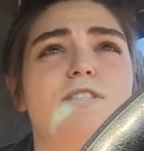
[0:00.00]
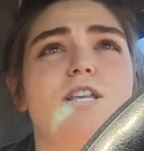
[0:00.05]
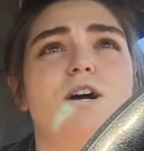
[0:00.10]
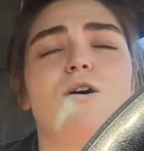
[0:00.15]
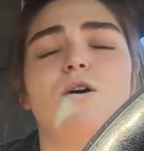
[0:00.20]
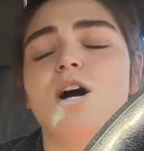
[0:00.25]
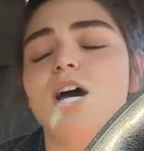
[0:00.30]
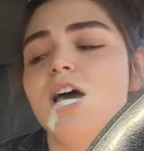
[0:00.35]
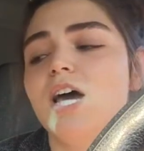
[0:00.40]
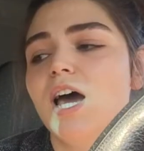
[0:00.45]

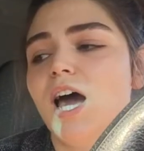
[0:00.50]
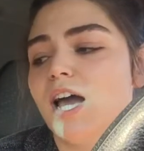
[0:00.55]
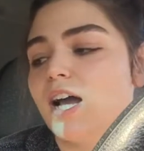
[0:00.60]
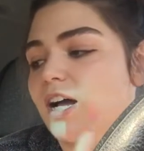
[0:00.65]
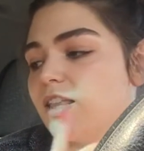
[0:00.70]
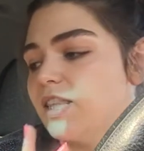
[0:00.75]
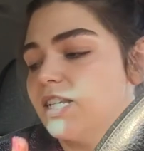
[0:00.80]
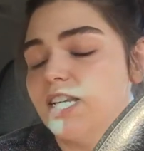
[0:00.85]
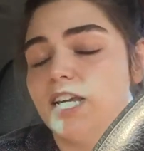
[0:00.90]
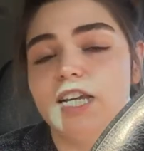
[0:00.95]
So I
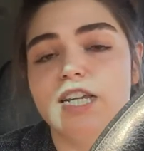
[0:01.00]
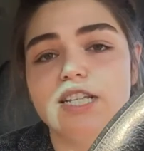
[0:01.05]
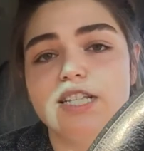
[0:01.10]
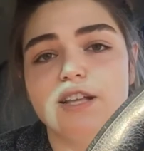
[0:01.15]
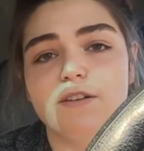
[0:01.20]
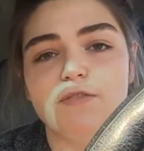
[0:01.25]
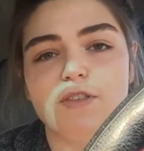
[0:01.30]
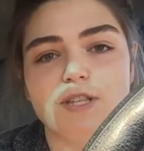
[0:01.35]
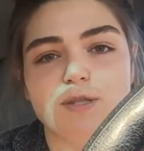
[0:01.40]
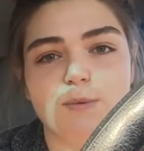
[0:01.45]
got the tanning
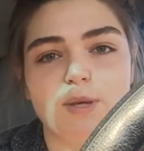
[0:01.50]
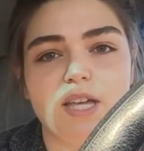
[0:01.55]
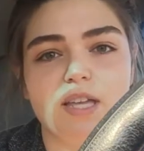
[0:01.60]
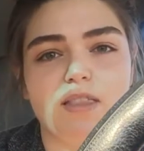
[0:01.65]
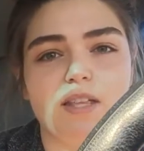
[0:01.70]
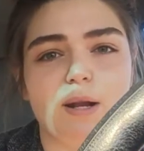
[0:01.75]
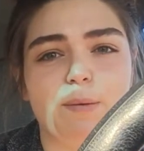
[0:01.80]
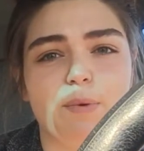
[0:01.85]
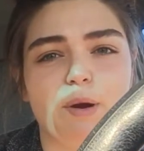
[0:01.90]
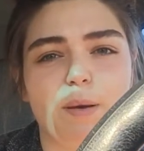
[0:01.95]
stuff this week, and
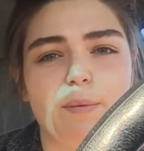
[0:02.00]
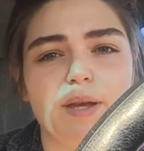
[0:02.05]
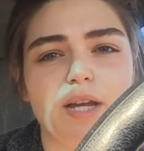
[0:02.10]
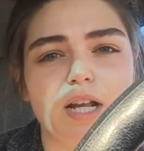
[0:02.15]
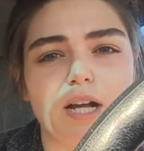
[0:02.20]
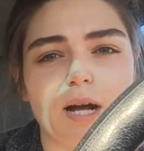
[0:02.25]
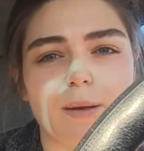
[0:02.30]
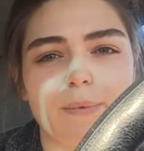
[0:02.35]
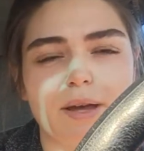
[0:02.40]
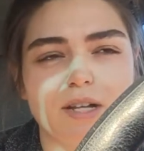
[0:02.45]
then I'm probably going
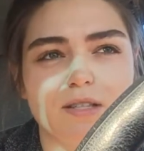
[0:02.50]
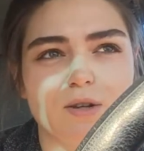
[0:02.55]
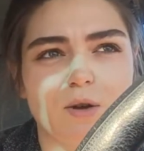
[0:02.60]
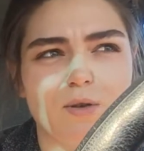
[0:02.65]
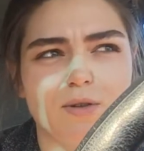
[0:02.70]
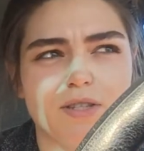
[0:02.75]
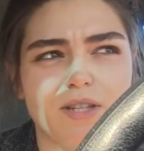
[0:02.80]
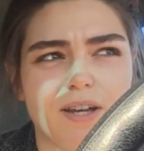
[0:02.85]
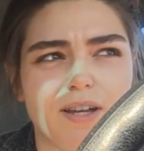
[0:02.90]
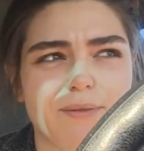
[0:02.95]
to come back to
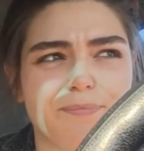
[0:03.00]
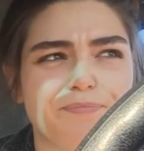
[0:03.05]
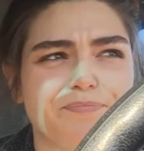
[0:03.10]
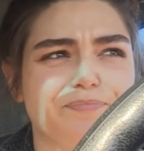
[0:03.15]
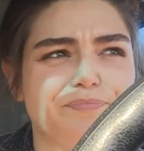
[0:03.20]
Ulta